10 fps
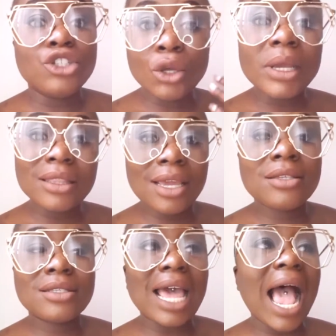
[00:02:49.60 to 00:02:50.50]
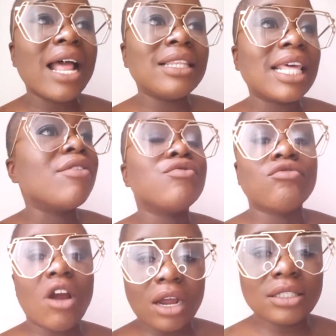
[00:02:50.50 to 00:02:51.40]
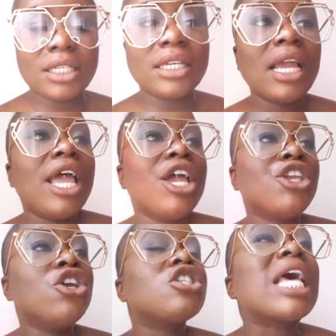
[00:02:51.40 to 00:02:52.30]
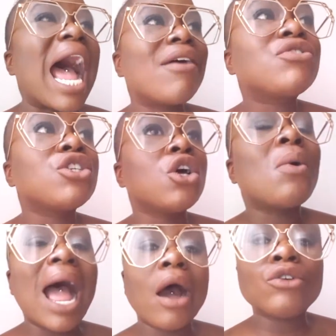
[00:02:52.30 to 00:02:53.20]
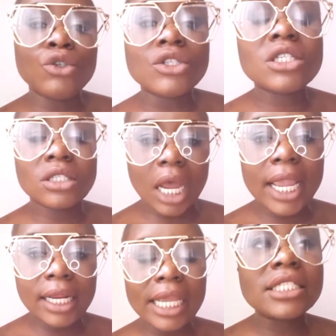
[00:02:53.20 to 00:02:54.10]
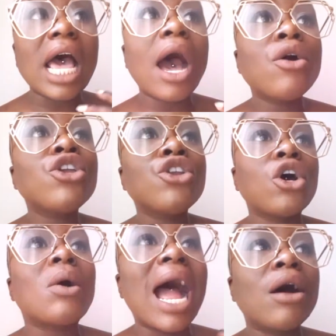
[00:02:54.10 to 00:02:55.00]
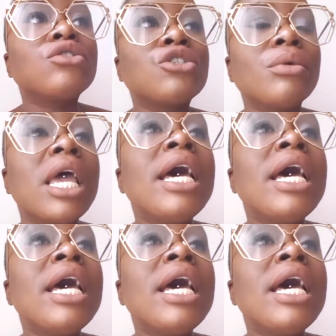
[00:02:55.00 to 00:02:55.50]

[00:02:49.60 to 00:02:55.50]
doing this, and they've rocked it. You just have to know how you style it. It's how you know how to.